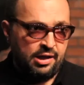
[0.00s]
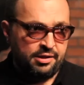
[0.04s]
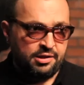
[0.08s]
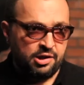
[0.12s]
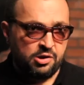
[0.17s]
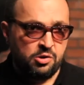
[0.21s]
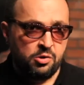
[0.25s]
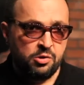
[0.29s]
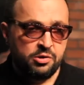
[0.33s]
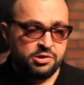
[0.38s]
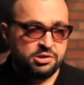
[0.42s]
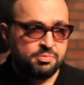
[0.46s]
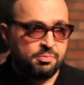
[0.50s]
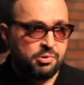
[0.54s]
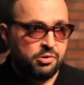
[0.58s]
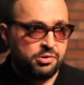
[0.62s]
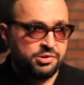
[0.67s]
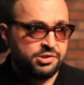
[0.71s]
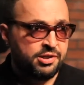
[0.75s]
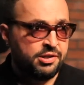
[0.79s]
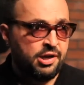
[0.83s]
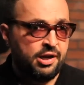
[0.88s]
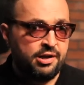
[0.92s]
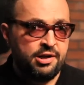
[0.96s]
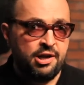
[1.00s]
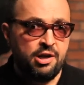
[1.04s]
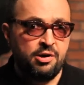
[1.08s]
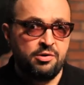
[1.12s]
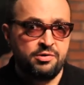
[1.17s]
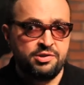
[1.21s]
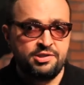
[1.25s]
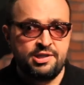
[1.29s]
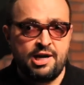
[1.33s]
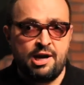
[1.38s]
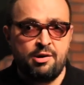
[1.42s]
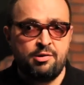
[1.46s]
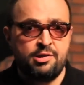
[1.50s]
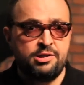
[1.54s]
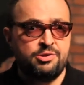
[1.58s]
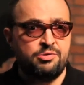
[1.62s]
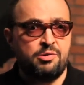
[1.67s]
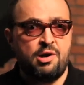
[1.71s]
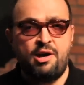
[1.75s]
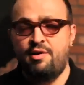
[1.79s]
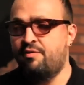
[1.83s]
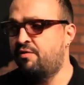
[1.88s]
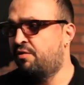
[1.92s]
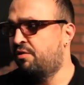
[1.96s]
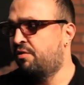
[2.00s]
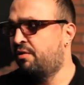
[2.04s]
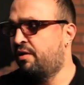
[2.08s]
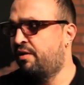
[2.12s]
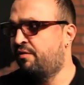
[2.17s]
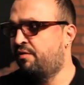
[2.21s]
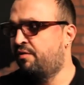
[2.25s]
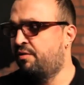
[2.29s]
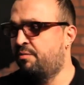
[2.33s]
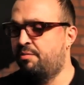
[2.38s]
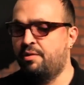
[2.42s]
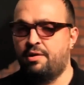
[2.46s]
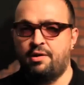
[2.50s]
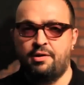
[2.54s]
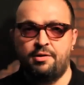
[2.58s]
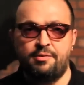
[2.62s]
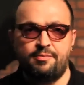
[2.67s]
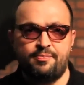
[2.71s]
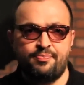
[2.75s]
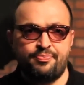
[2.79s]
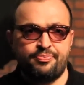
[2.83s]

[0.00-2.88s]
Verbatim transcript: Uh, the coolest person I know, Sara Driver, everybody.